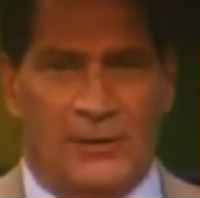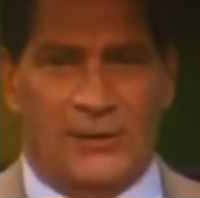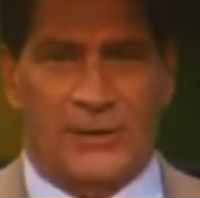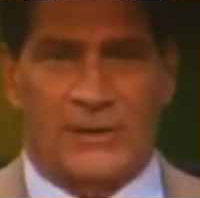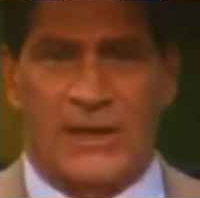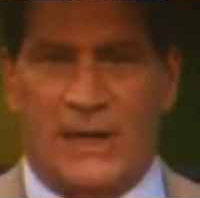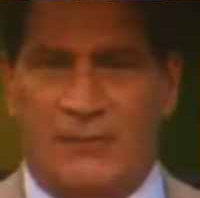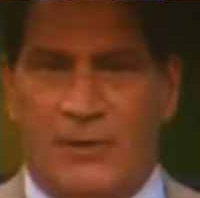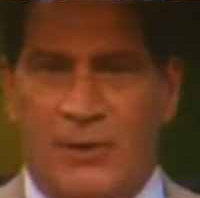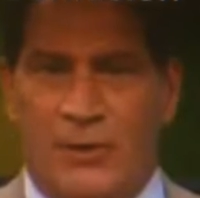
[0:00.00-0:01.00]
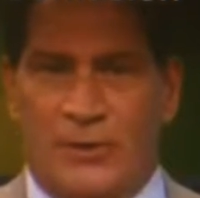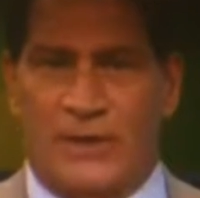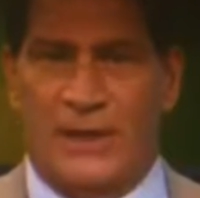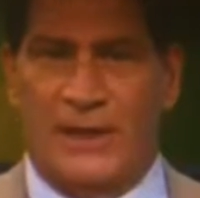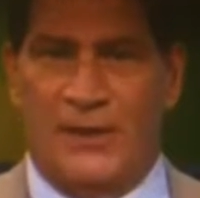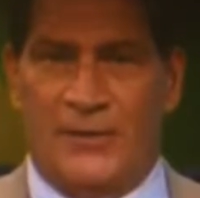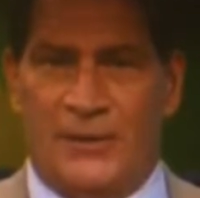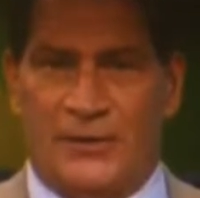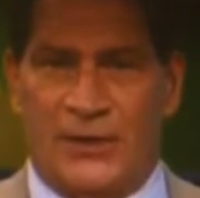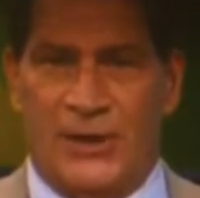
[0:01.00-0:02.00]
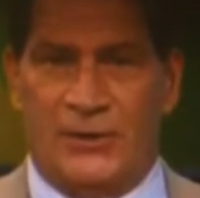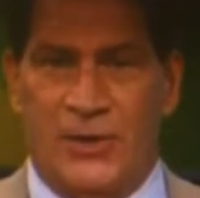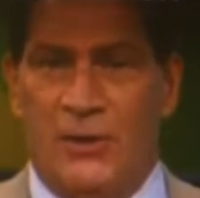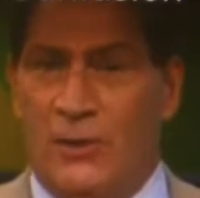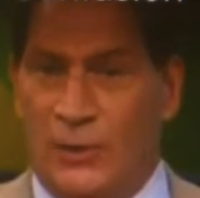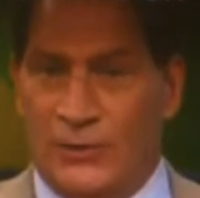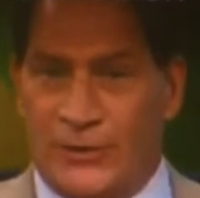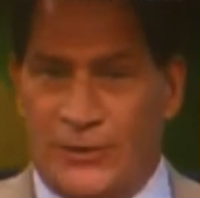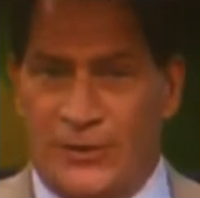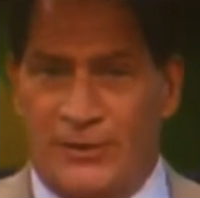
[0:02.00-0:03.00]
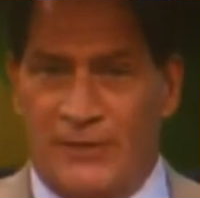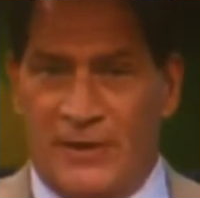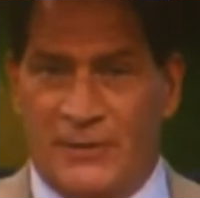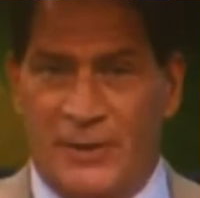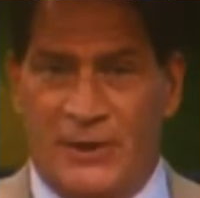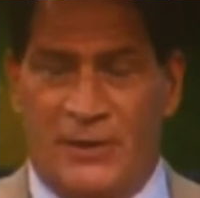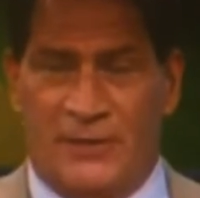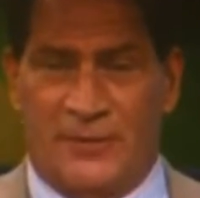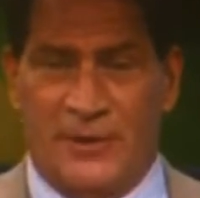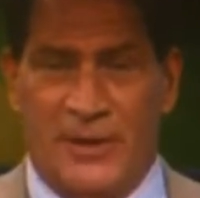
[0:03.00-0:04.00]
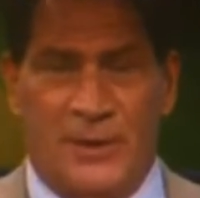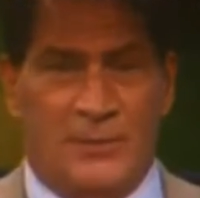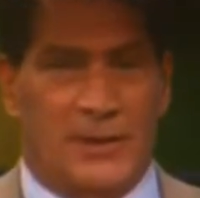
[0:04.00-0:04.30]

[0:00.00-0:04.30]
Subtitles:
Islanders to sign up for the New York State Health Exchange alternative that's being offered